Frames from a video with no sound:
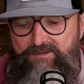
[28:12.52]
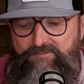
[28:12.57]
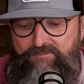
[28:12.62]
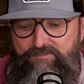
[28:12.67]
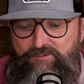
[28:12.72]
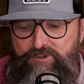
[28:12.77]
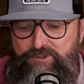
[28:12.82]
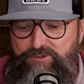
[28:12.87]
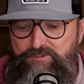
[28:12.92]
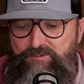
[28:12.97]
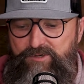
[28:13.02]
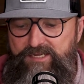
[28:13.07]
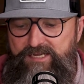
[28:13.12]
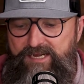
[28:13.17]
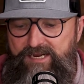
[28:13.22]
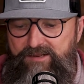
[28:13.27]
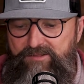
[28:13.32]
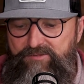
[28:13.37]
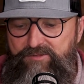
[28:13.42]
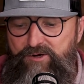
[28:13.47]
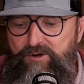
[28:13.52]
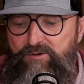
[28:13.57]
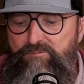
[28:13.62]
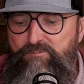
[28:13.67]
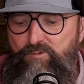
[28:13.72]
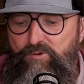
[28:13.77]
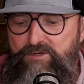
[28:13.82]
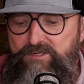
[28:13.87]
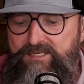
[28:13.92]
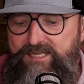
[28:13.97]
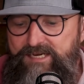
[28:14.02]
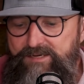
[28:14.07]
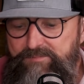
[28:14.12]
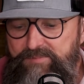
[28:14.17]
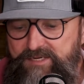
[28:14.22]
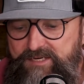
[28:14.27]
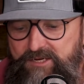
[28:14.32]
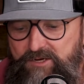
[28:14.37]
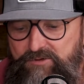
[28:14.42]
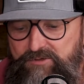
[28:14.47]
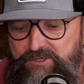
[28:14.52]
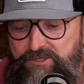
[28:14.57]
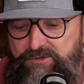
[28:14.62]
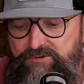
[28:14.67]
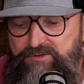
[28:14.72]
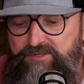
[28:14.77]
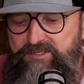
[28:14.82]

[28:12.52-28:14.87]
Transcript: Verse 28, therefore, let it be known to you